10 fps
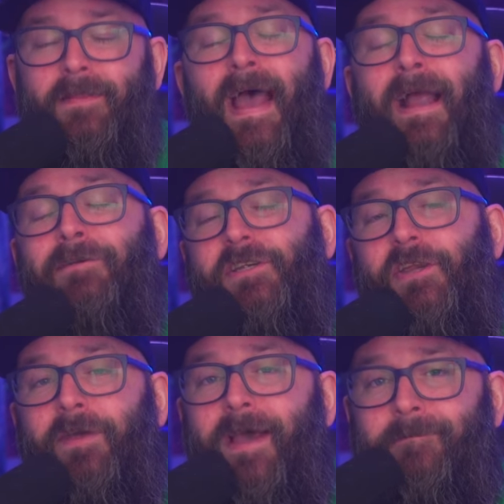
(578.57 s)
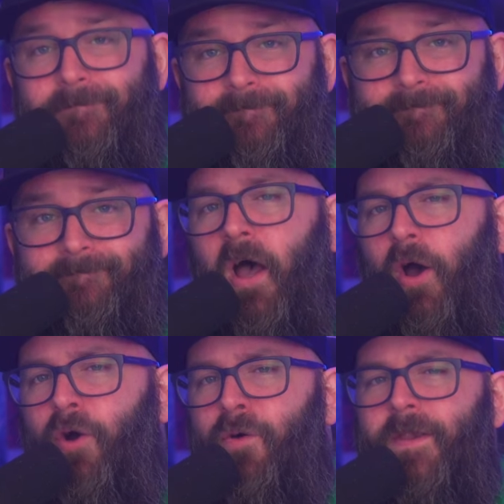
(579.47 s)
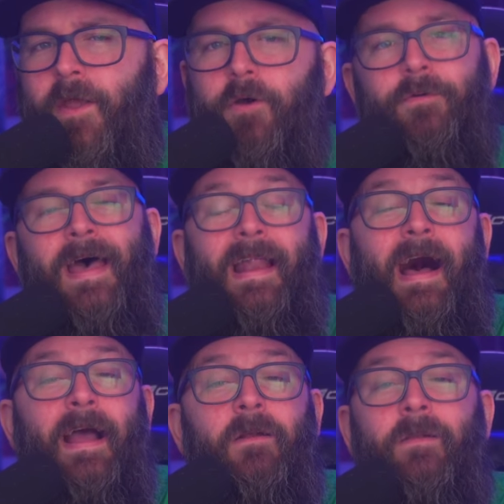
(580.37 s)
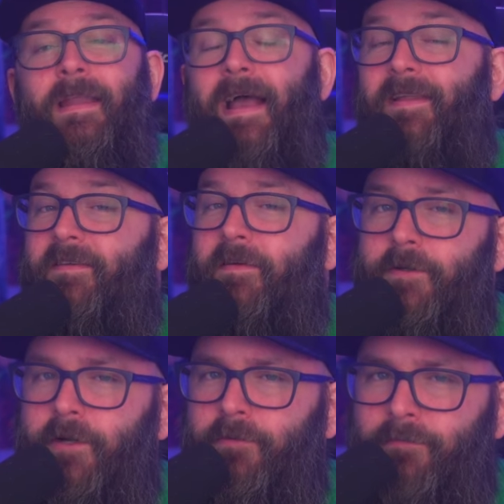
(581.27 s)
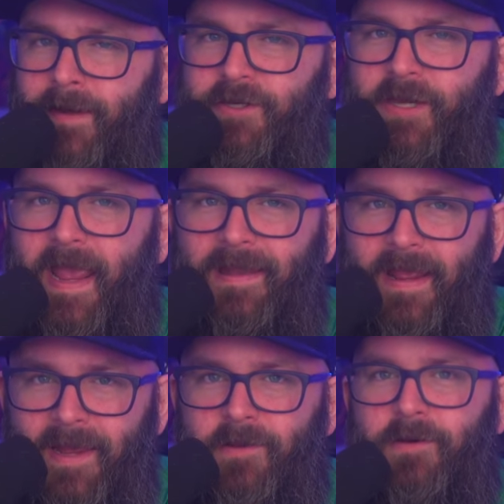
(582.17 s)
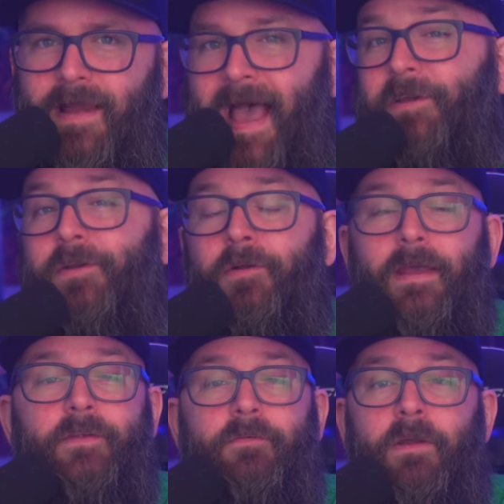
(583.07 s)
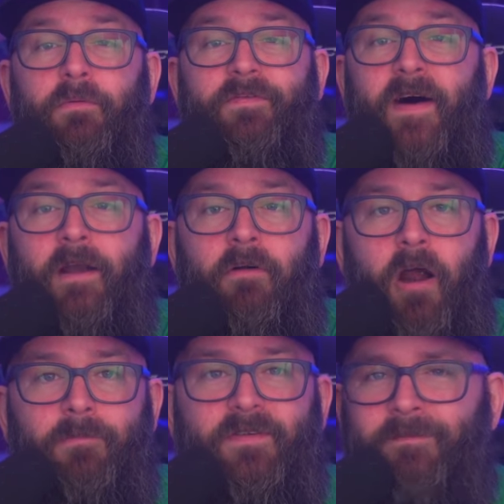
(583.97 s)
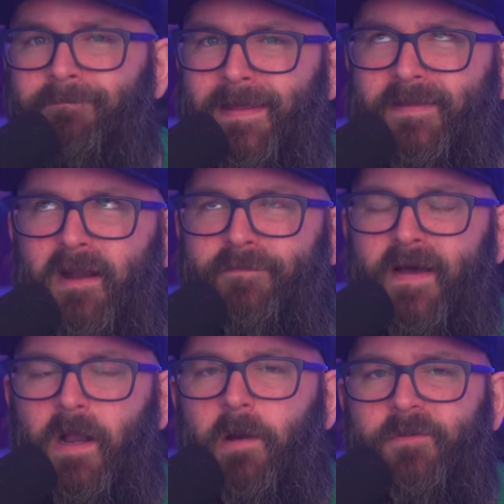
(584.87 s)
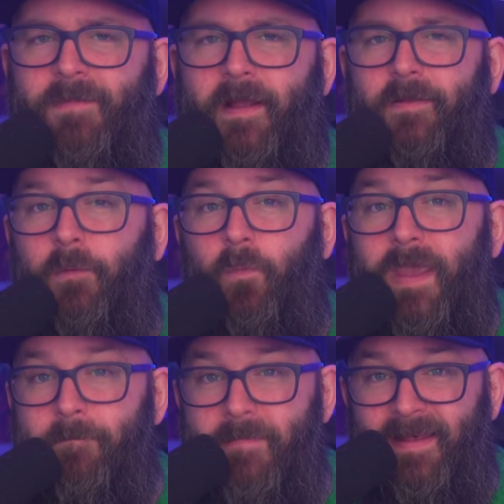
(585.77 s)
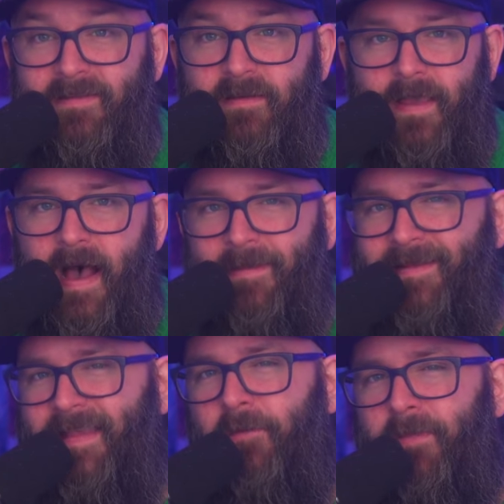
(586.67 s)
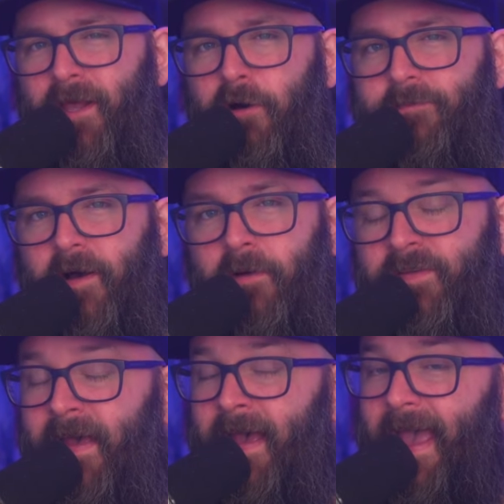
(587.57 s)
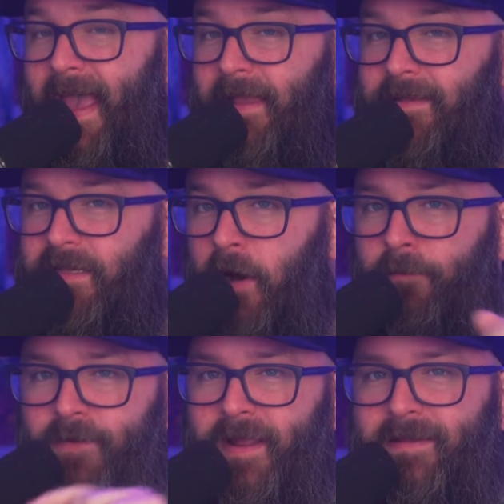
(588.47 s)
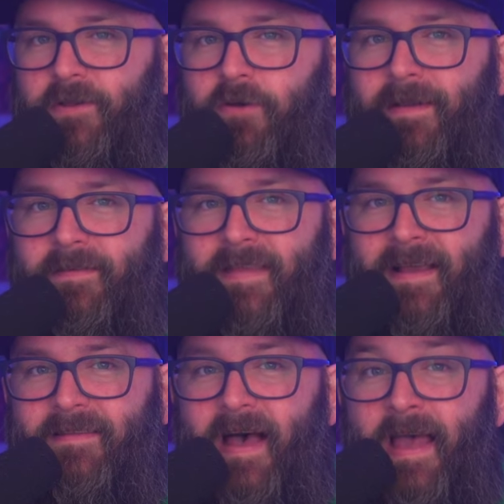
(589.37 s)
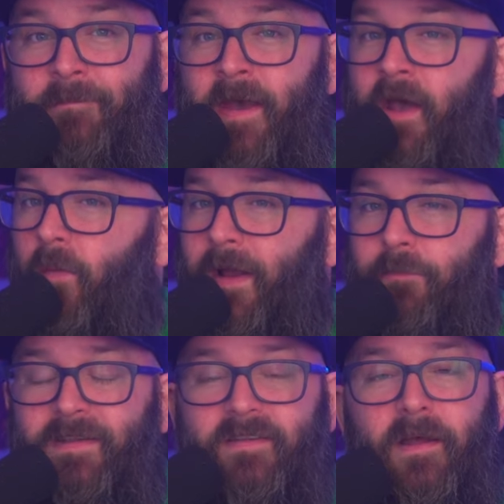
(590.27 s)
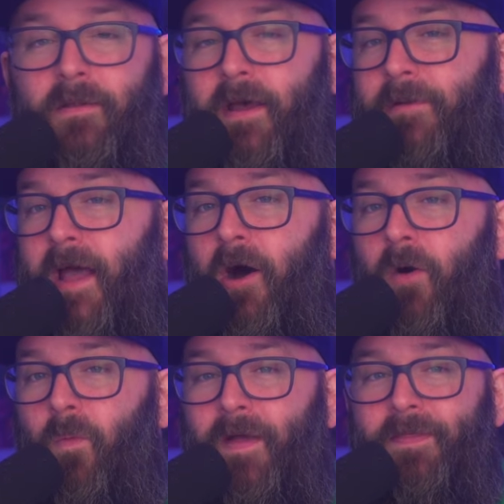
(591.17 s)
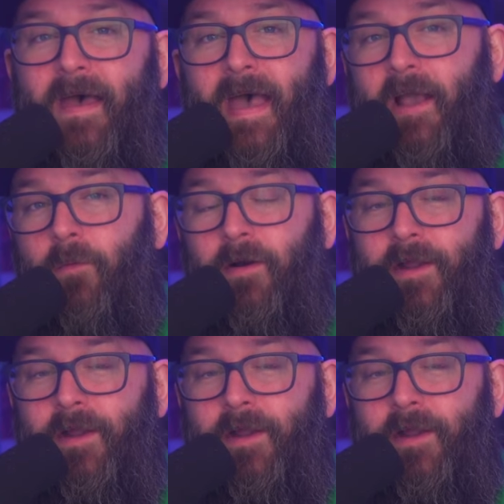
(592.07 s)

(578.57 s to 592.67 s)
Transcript: of the Irish to you. Who knew that Ireland had such a rich and international history with firearms? Is there a firearms maker that we missed? Comment down below, folks. And don't forget to join us next time when we still don't know what the heck we're